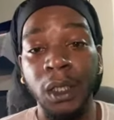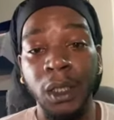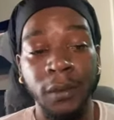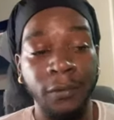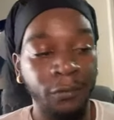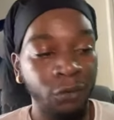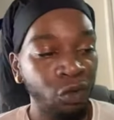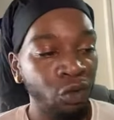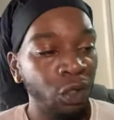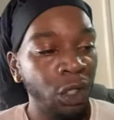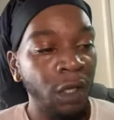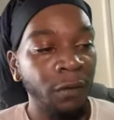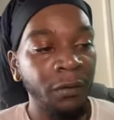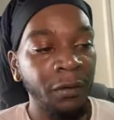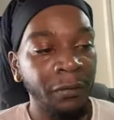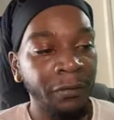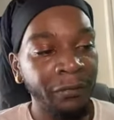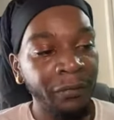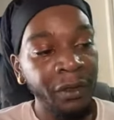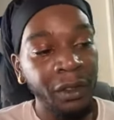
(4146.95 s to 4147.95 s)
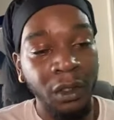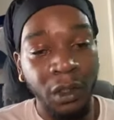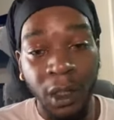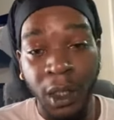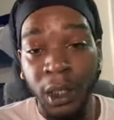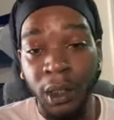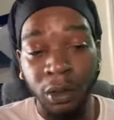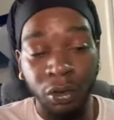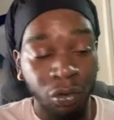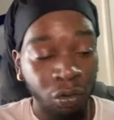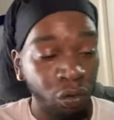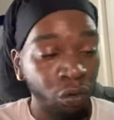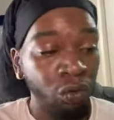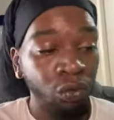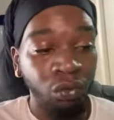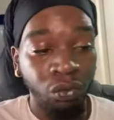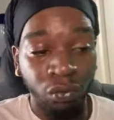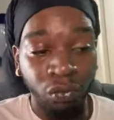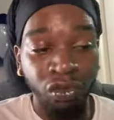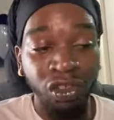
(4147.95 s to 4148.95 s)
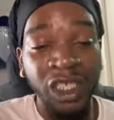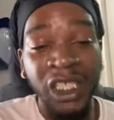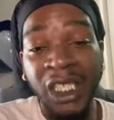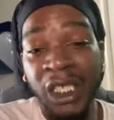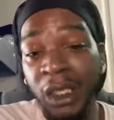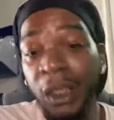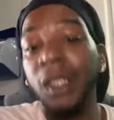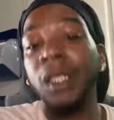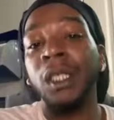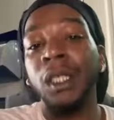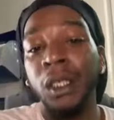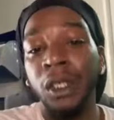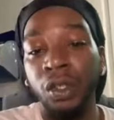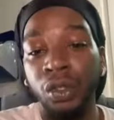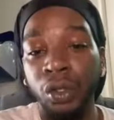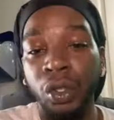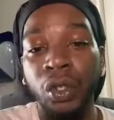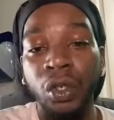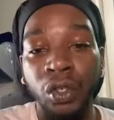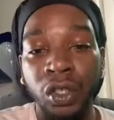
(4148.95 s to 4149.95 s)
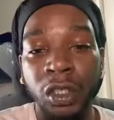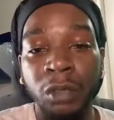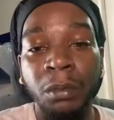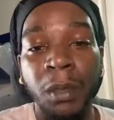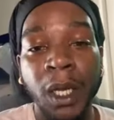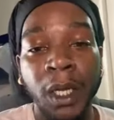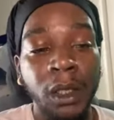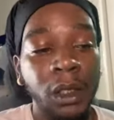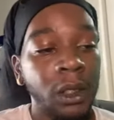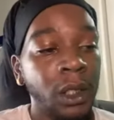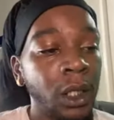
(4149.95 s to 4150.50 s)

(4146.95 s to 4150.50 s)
if you ever feel like you need to control somebody,